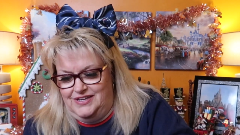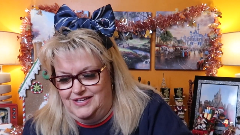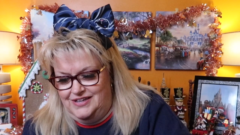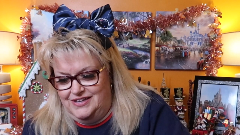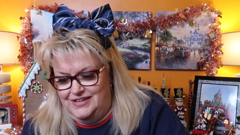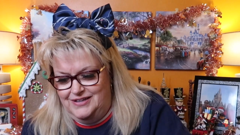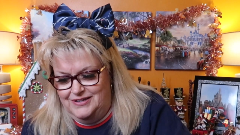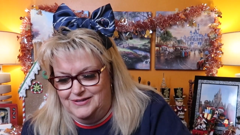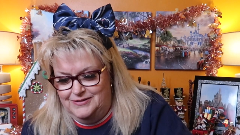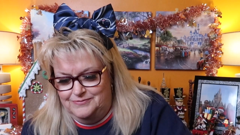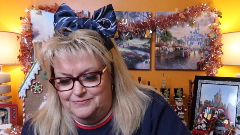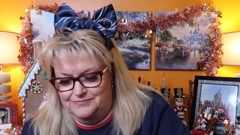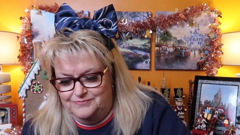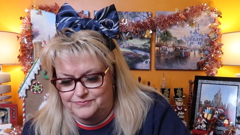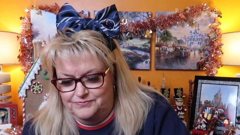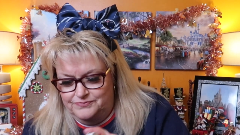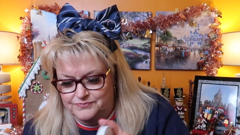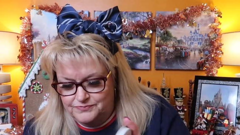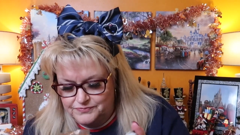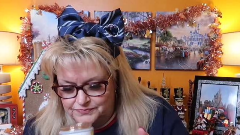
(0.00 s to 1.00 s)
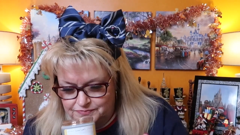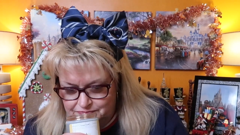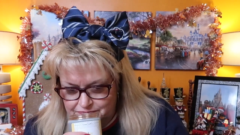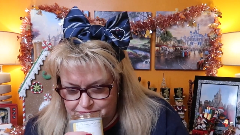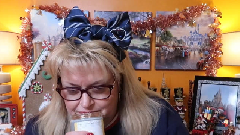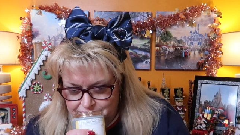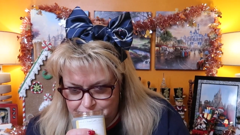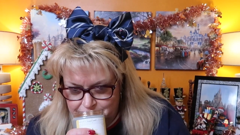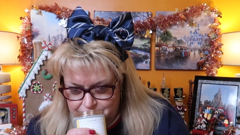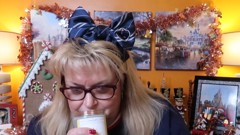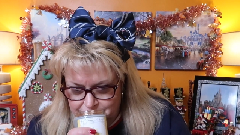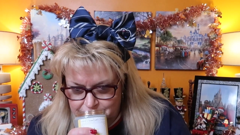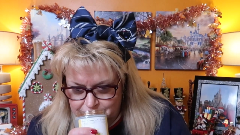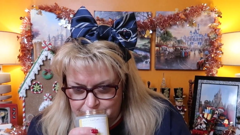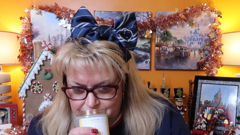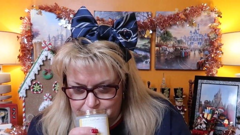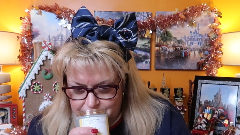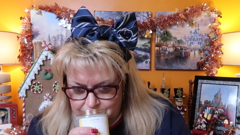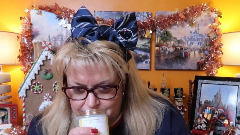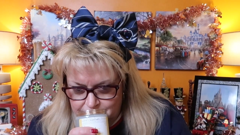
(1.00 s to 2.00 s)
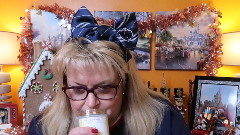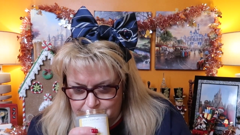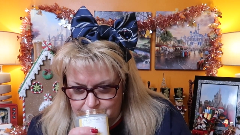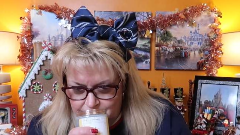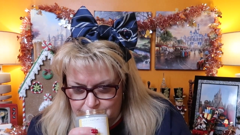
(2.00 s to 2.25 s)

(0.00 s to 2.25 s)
Nobody speaks.